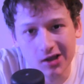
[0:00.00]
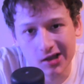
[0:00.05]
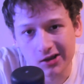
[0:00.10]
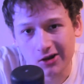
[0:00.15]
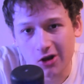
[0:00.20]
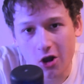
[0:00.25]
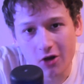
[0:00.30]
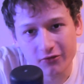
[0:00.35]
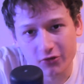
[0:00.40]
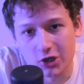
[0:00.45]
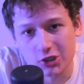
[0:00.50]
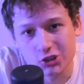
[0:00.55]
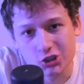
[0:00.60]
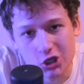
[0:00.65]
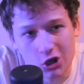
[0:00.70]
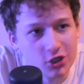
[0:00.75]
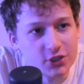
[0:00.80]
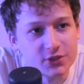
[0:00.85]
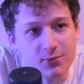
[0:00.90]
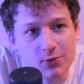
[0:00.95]
I've got to
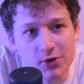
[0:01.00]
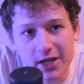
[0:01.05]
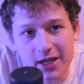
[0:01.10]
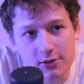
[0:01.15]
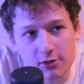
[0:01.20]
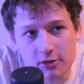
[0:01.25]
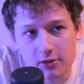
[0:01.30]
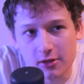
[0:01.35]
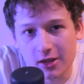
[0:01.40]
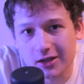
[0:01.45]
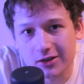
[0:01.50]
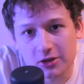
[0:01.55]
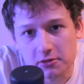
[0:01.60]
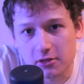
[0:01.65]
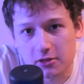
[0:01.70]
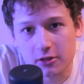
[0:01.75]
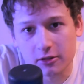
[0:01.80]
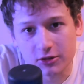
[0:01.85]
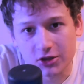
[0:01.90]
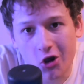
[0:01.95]
charge my headset because
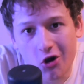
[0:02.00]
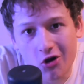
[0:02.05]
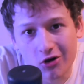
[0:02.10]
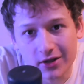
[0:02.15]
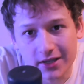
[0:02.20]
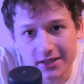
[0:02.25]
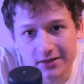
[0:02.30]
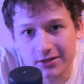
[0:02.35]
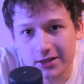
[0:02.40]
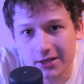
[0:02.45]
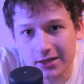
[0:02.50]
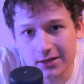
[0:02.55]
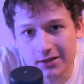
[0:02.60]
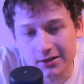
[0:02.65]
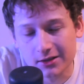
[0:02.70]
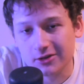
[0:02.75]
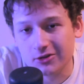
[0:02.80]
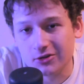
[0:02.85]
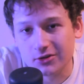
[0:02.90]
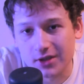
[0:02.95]
it's died.
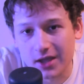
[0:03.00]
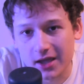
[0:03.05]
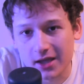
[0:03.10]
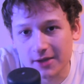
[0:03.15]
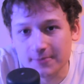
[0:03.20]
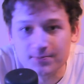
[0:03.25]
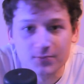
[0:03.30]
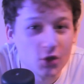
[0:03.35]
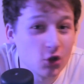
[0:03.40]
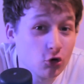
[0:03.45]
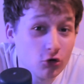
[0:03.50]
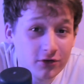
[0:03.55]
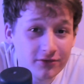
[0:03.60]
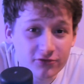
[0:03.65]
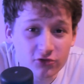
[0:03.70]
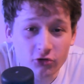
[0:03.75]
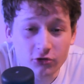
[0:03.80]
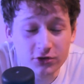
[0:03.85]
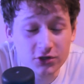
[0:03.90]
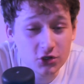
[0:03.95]
Yeah. Or if
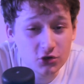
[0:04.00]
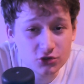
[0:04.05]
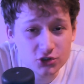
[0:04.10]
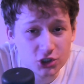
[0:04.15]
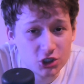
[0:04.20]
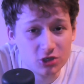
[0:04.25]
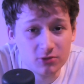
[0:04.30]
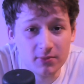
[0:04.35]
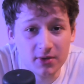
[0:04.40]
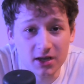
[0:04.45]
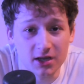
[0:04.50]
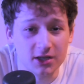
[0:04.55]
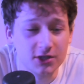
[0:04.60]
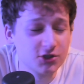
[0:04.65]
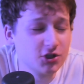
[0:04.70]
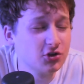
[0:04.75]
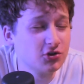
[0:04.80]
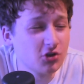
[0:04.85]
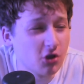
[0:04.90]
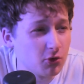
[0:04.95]
you're a YouTuber,
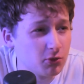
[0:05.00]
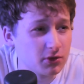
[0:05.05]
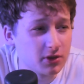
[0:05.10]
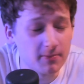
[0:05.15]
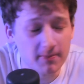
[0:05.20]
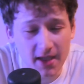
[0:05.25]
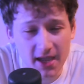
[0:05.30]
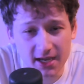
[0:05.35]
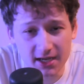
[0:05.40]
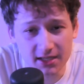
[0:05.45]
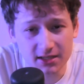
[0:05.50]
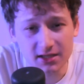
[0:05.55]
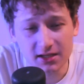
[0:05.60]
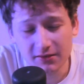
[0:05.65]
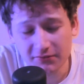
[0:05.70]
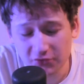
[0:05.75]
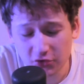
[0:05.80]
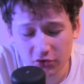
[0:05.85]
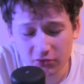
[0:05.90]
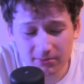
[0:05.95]
you know the pain. If
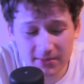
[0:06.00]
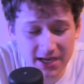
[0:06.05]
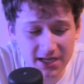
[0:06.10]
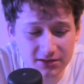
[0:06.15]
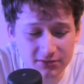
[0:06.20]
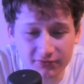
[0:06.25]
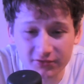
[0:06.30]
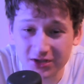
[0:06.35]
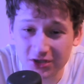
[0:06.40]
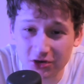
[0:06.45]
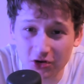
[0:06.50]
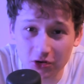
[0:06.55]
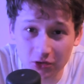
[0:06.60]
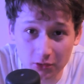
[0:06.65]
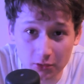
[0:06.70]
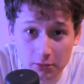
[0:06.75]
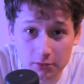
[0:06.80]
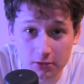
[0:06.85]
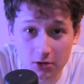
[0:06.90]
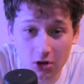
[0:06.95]
you made
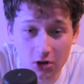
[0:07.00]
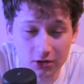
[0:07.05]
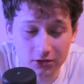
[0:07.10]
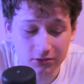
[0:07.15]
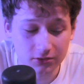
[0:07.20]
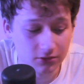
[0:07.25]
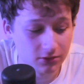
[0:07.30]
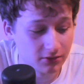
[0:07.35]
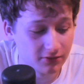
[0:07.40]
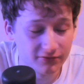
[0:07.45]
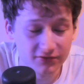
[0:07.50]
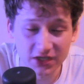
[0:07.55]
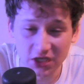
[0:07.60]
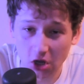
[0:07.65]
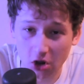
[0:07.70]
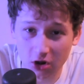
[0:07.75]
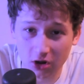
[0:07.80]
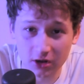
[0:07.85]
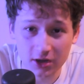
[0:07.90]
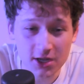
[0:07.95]
videos on the
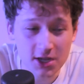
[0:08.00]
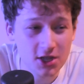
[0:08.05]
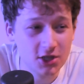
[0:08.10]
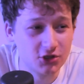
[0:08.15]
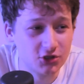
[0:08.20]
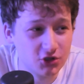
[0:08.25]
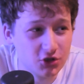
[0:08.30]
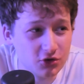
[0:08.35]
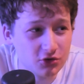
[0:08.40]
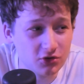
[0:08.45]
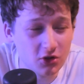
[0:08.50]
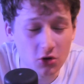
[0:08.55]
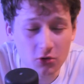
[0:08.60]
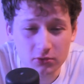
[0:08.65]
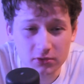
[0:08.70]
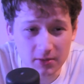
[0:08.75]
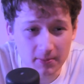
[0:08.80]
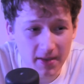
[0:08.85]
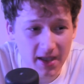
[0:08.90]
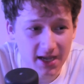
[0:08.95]
VR, you know
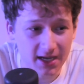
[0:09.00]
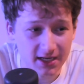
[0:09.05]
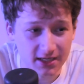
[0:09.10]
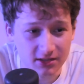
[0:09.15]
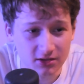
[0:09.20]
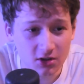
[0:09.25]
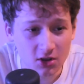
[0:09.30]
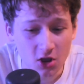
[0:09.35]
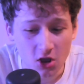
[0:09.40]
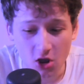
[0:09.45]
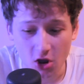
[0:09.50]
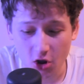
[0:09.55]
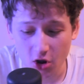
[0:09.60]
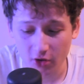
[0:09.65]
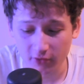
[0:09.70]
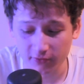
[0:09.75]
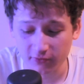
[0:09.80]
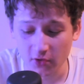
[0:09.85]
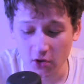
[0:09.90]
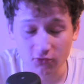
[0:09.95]
the pain
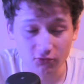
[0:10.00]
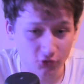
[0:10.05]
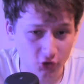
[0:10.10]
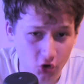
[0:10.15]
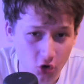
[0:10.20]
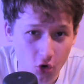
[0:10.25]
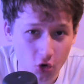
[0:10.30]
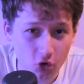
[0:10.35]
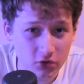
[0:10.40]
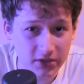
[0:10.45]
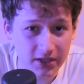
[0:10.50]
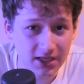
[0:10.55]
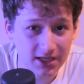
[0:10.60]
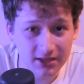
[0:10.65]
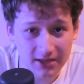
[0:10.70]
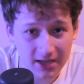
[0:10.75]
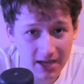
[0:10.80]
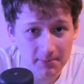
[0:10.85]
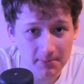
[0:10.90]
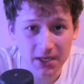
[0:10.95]
of recording
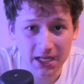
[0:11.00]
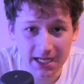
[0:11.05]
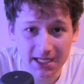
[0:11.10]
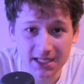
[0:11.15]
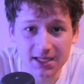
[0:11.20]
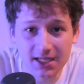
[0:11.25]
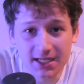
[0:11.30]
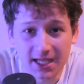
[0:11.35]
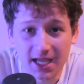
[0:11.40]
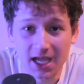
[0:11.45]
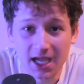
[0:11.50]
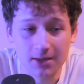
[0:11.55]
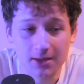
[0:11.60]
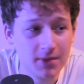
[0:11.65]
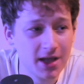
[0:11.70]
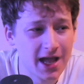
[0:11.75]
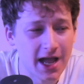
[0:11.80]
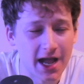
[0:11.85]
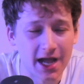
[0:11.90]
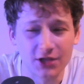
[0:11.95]
and playing the game
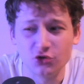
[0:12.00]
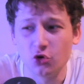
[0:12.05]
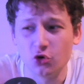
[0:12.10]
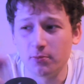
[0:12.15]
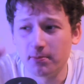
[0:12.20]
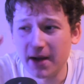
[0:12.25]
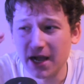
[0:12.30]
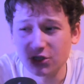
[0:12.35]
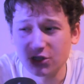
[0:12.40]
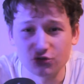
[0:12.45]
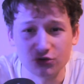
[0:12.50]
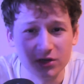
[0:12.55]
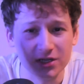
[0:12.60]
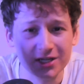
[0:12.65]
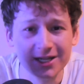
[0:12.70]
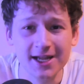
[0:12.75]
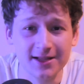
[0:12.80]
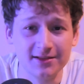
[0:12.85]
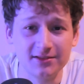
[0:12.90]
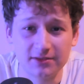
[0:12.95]
and your battery
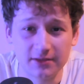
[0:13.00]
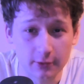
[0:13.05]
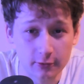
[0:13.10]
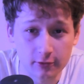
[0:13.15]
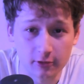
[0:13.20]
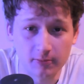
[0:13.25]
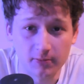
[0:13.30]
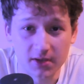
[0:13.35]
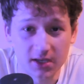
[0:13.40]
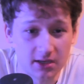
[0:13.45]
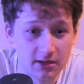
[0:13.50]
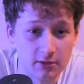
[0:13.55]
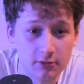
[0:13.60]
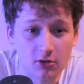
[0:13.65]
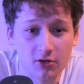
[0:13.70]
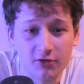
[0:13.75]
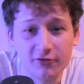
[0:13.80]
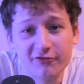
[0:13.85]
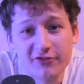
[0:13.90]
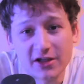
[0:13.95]
disappears,
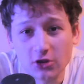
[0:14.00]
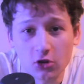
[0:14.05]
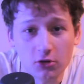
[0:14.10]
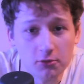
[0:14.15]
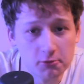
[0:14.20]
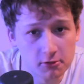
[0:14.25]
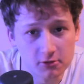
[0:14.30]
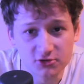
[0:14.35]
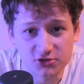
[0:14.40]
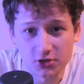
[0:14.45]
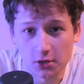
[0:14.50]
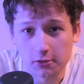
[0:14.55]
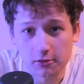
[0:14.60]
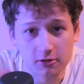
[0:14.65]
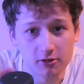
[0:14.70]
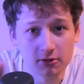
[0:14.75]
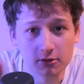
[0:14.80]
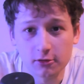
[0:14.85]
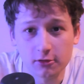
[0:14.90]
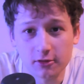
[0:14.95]
like Thanos just
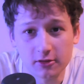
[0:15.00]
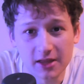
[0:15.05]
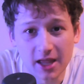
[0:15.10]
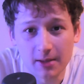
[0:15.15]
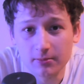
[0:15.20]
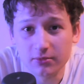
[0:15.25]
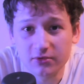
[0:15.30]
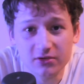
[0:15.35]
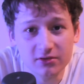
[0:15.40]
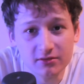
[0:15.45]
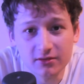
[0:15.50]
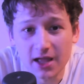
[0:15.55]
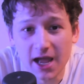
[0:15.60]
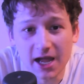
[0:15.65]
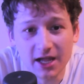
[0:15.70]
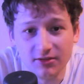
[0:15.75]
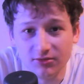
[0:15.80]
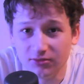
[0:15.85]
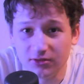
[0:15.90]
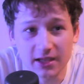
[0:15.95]
snapped
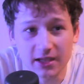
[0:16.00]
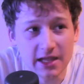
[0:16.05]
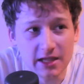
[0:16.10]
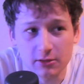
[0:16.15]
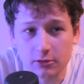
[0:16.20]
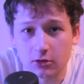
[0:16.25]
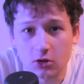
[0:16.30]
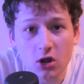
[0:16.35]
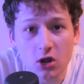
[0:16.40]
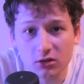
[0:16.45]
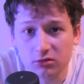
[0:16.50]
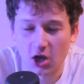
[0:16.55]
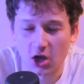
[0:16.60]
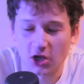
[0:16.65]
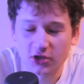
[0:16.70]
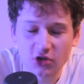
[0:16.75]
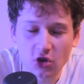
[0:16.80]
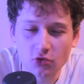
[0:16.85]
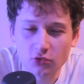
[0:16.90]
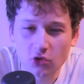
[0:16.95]
and it's gone. I
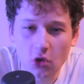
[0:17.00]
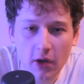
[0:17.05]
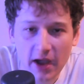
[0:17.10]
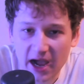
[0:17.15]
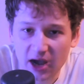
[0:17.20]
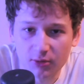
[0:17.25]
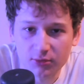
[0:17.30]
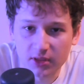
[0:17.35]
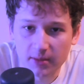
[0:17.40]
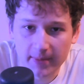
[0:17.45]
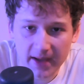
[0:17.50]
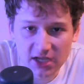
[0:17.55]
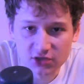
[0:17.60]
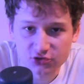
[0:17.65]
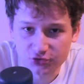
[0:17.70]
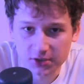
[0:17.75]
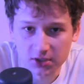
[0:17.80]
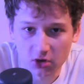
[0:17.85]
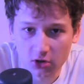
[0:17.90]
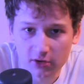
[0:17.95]
don't know how the
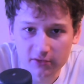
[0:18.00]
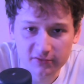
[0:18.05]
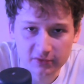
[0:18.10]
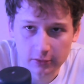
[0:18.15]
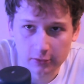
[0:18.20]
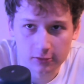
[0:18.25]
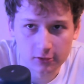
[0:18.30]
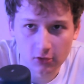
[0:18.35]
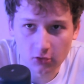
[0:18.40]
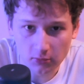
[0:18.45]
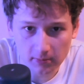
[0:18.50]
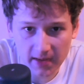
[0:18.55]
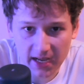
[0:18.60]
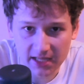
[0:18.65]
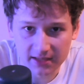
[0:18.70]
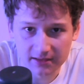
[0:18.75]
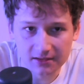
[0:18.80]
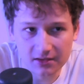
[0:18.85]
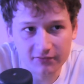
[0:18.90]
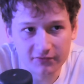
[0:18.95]
battery life is so bad
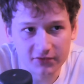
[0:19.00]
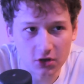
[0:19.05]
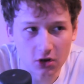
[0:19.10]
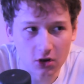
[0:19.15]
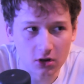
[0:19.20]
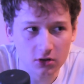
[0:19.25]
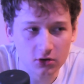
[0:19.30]
in the VR.